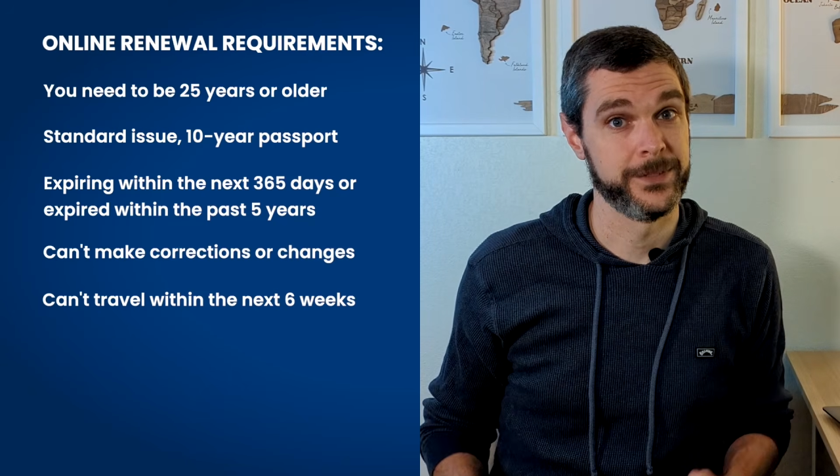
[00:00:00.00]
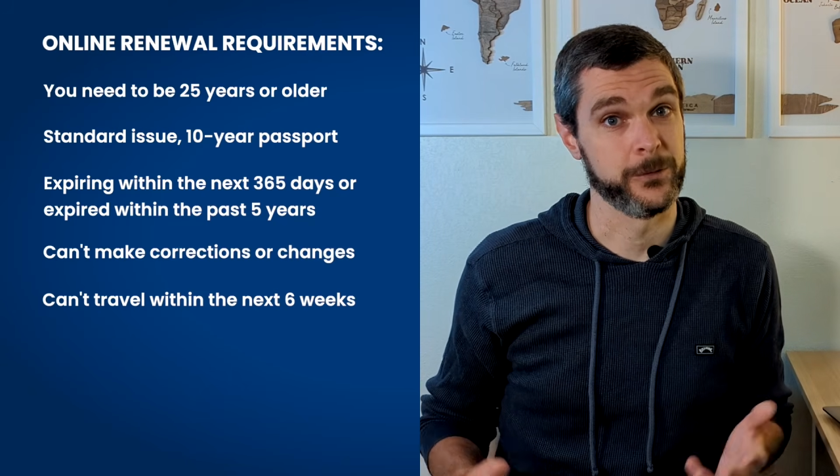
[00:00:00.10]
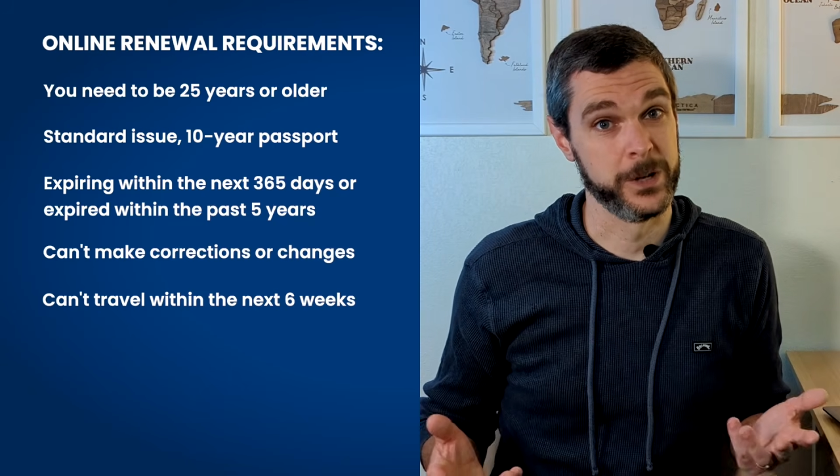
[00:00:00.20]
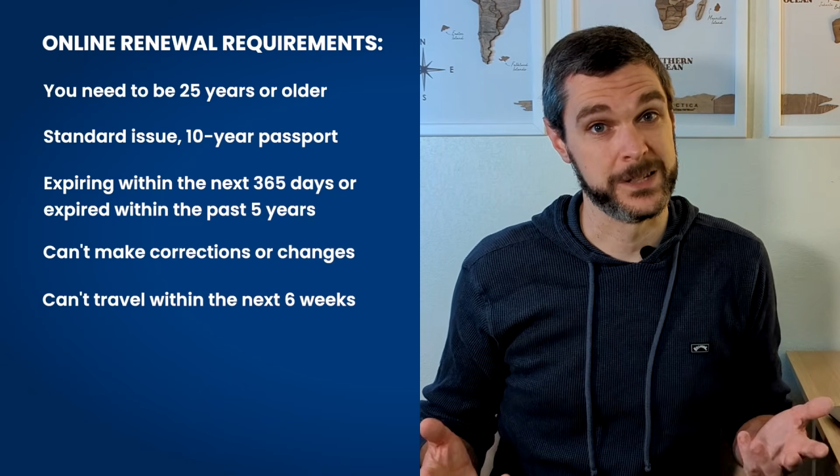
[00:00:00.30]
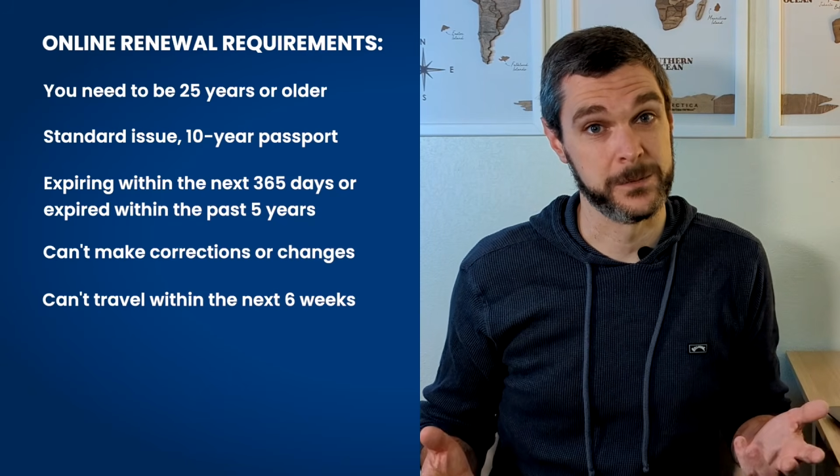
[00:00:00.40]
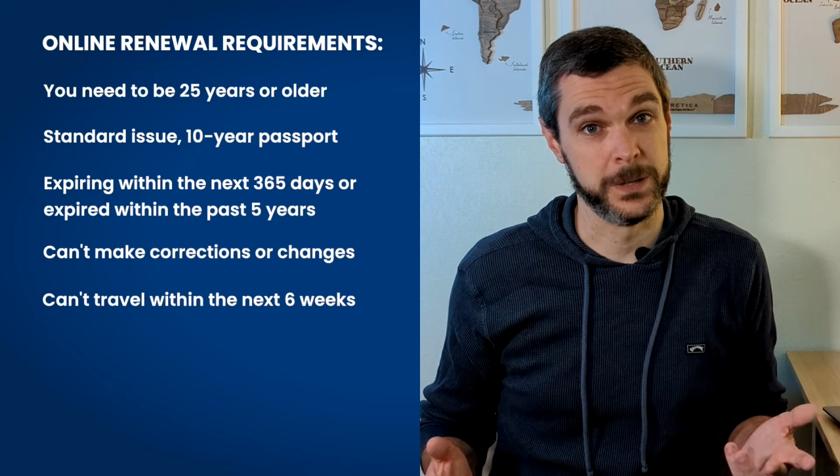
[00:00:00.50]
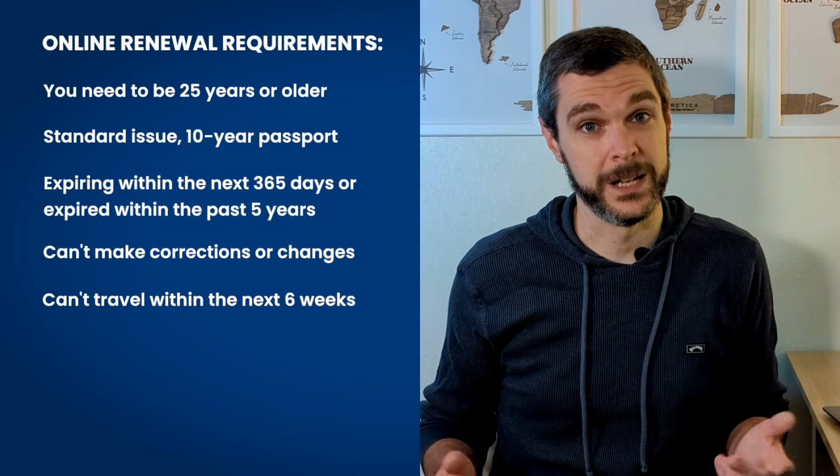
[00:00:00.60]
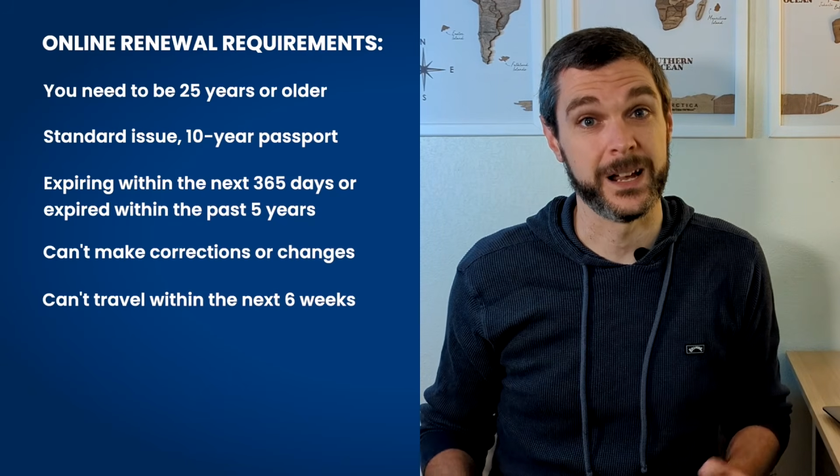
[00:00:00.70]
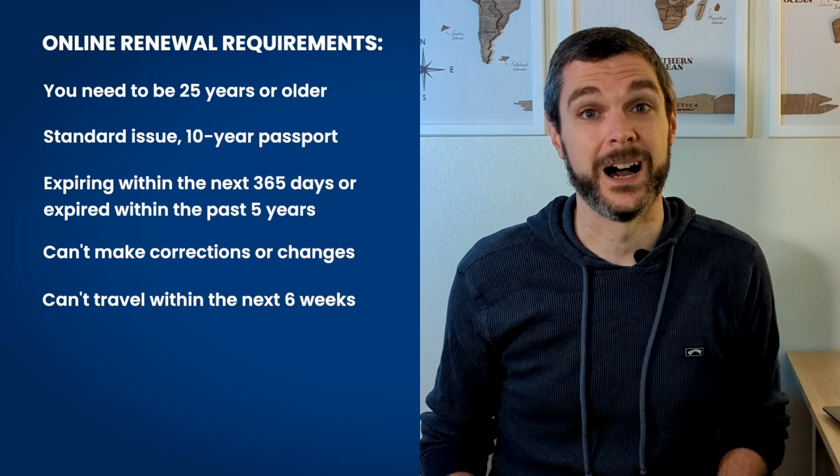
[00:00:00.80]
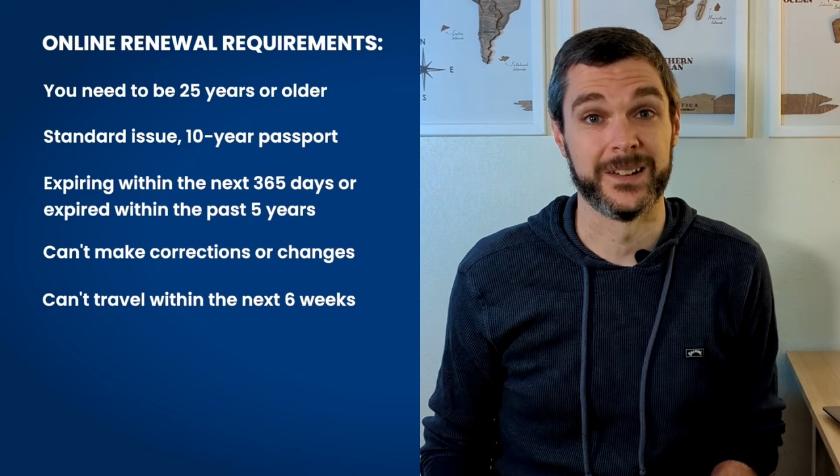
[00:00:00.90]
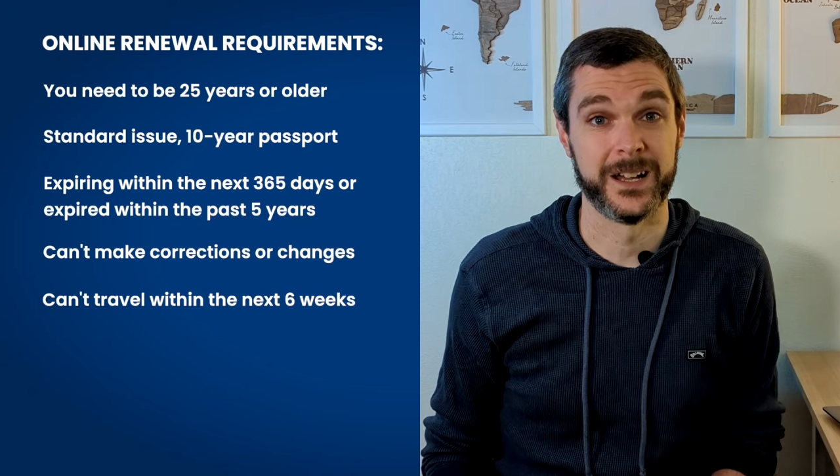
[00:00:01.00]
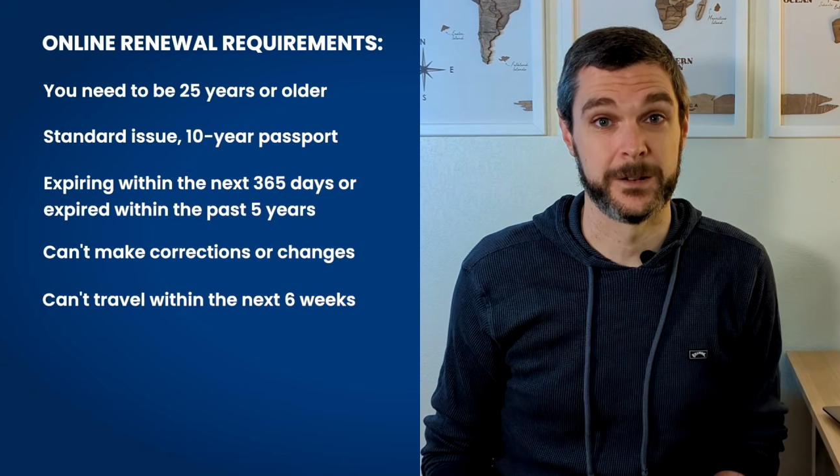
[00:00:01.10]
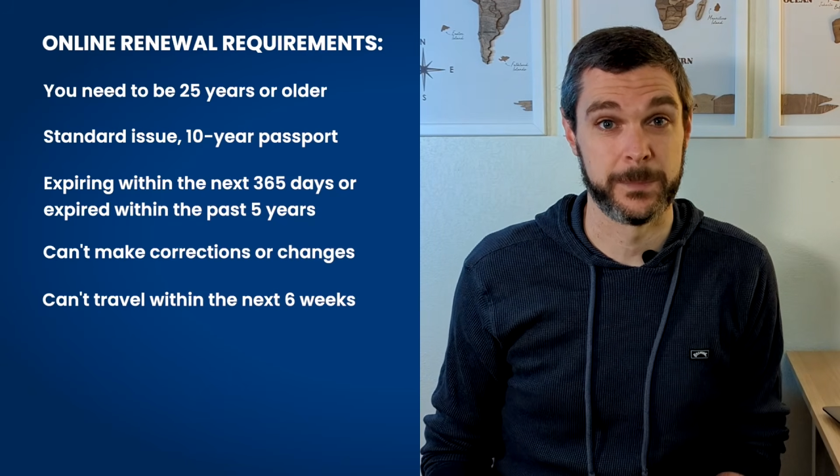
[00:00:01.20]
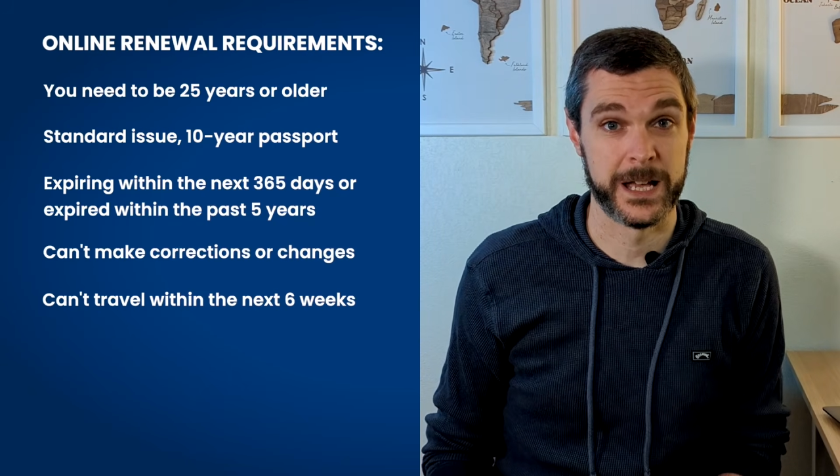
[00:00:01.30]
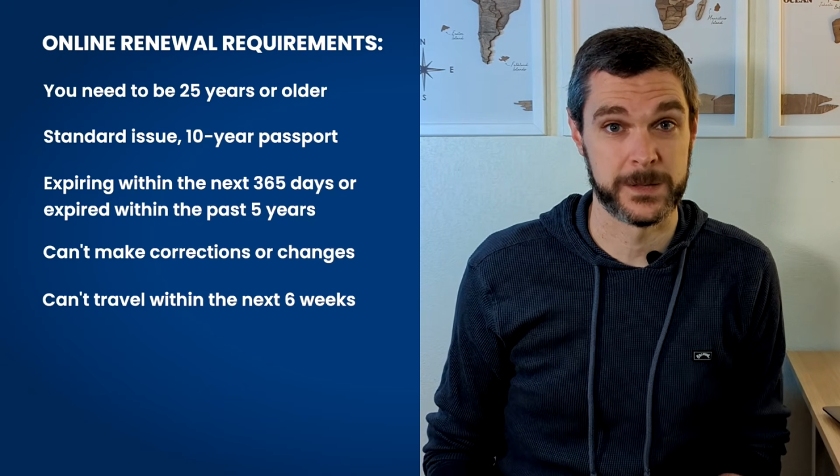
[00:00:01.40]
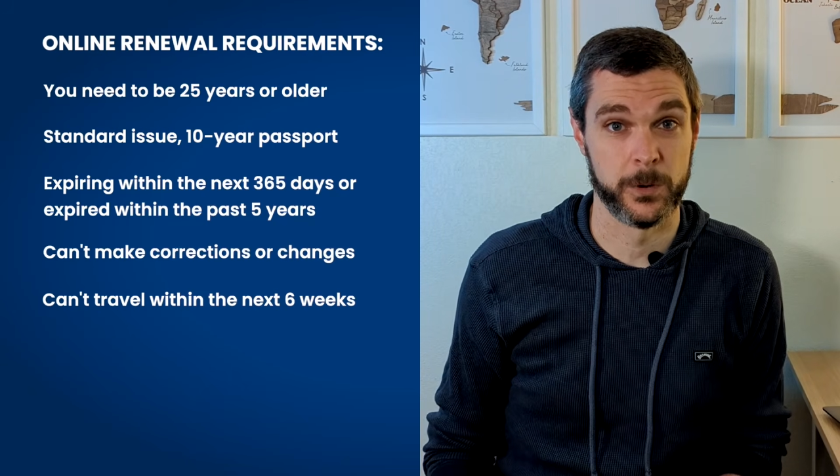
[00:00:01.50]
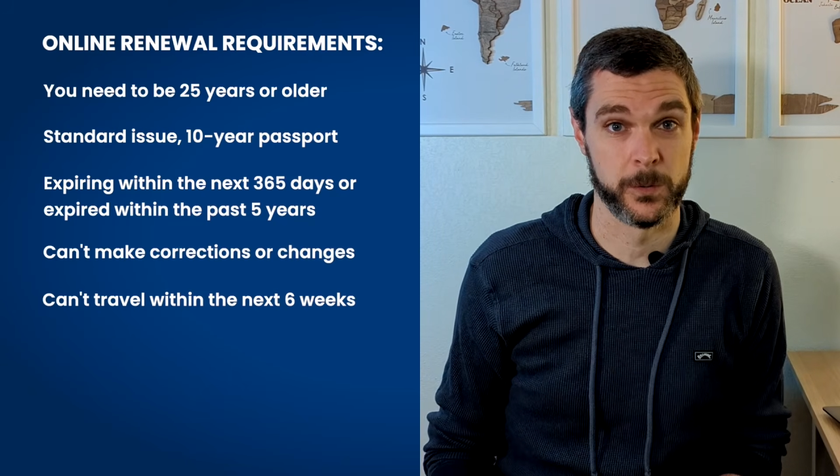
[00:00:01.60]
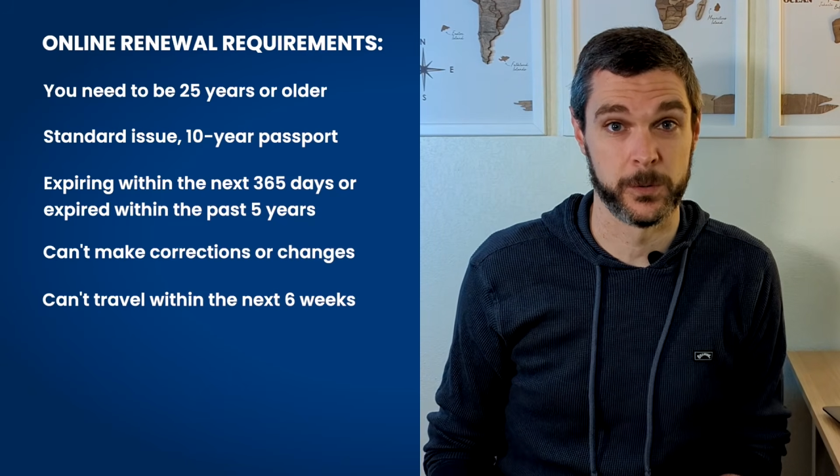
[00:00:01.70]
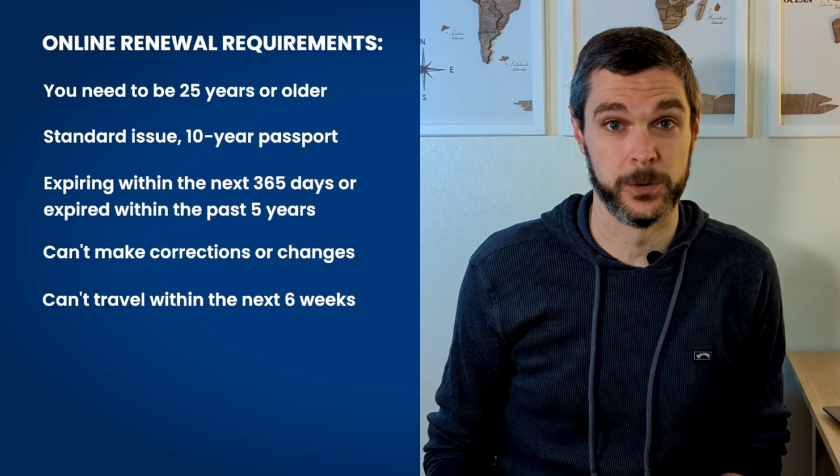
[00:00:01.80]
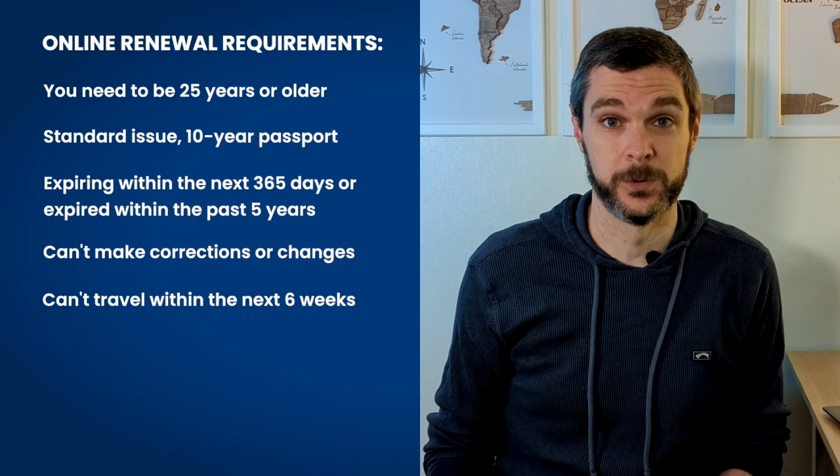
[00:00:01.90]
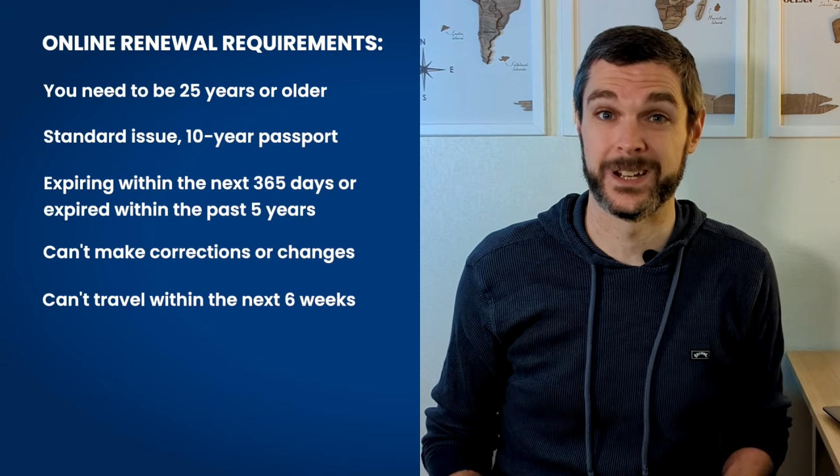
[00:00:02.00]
Reason being, online passport renewal